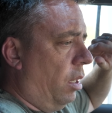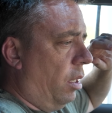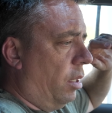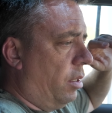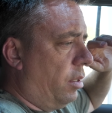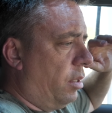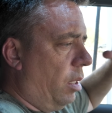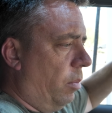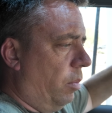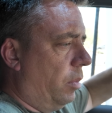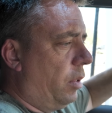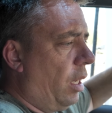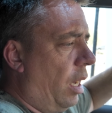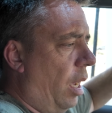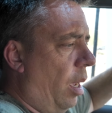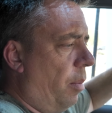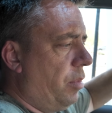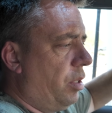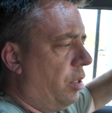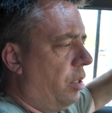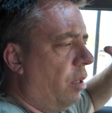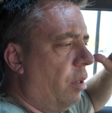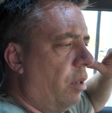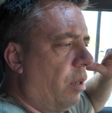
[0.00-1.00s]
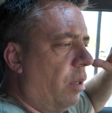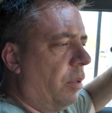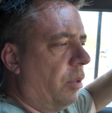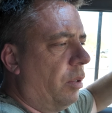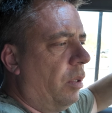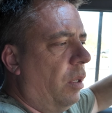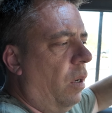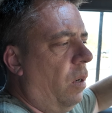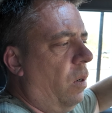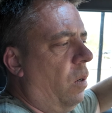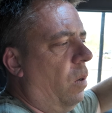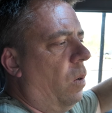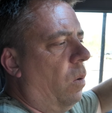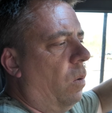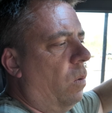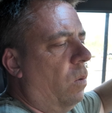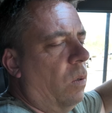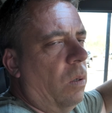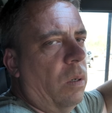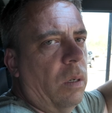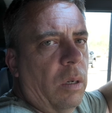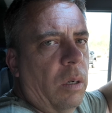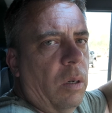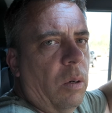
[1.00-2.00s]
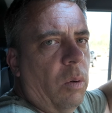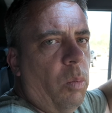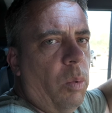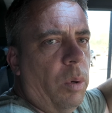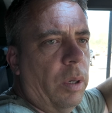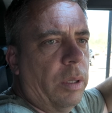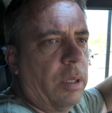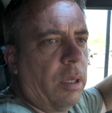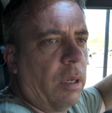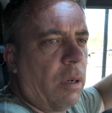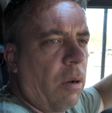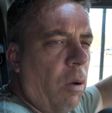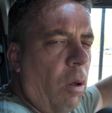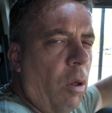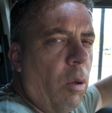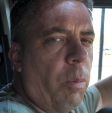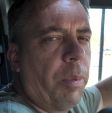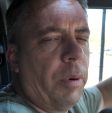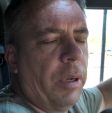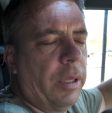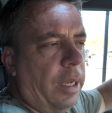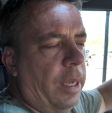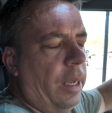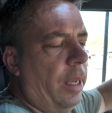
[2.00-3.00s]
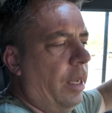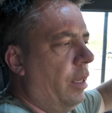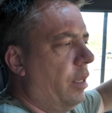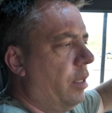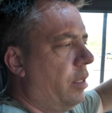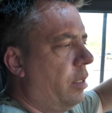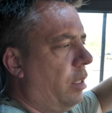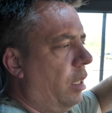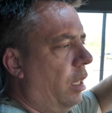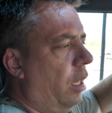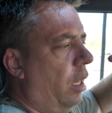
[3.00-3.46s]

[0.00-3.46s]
Sometimes you don't know what the culprit is